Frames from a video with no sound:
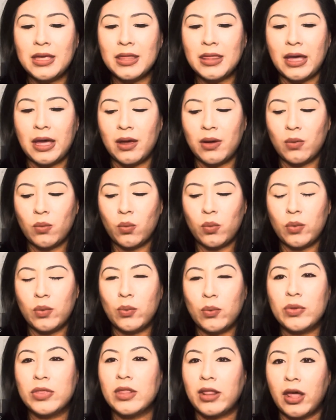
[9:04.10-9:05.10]
that
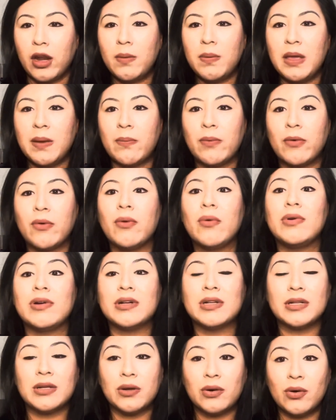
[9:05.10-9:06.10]
with a lot of people
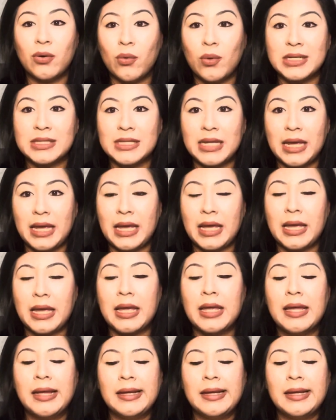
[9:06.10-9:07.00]
who are saying,